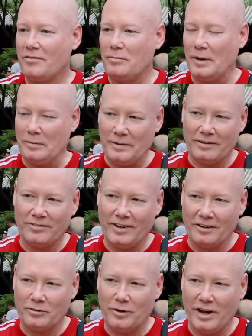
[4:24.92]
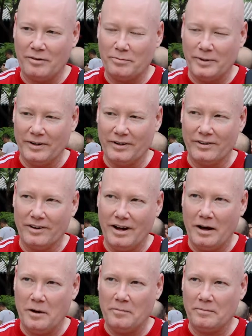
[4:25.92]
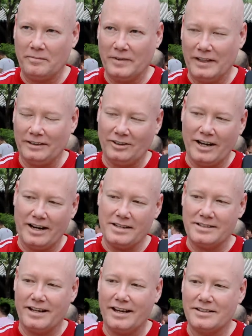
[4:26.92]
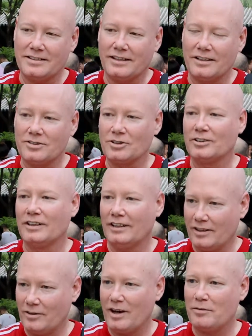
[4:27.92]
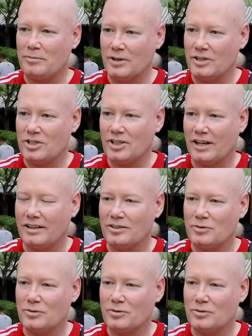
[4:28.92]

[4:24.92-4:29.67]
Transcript: I've been a big fan of craft beer um, in the United States, and I certainly like craft beer in China